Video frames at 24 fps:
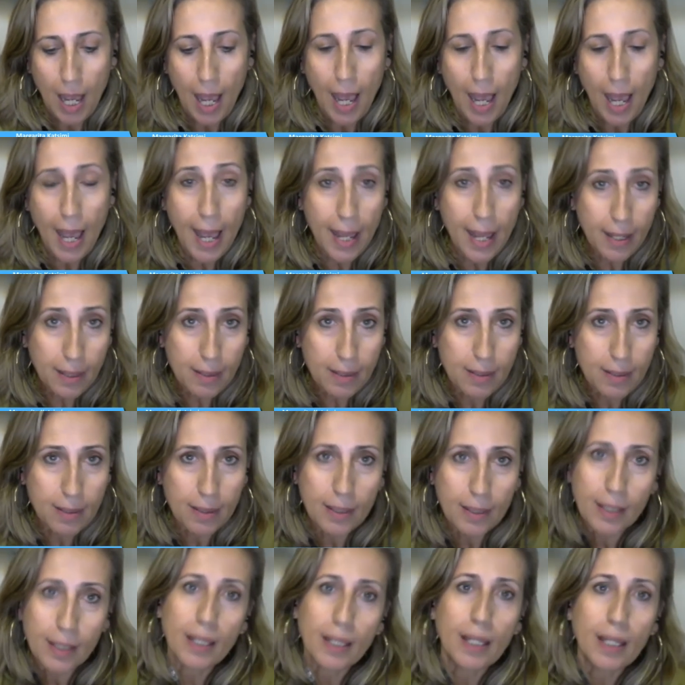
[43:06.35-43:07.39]
And
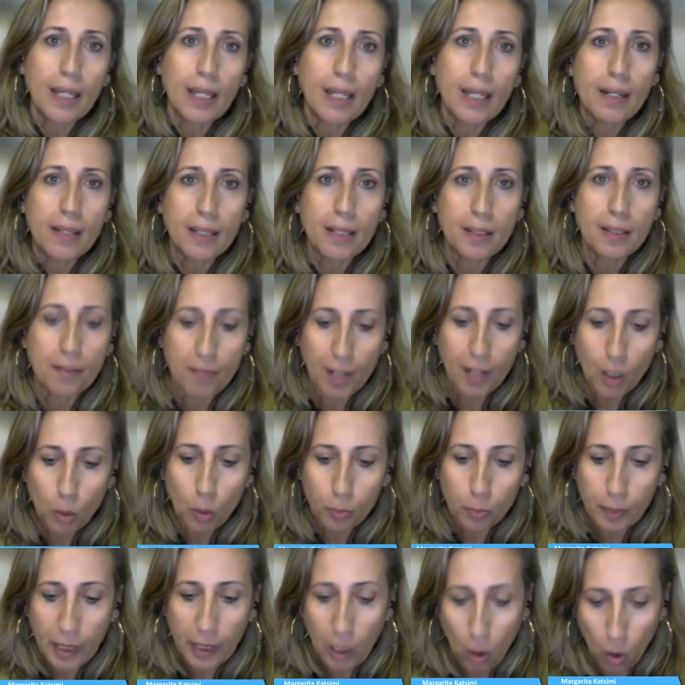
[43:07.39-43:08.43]
in the developed
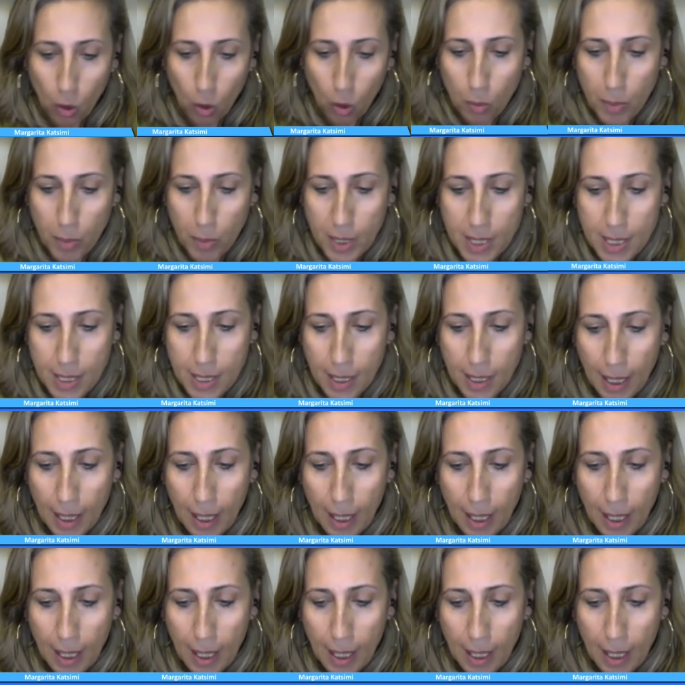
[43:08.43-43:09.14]
economies,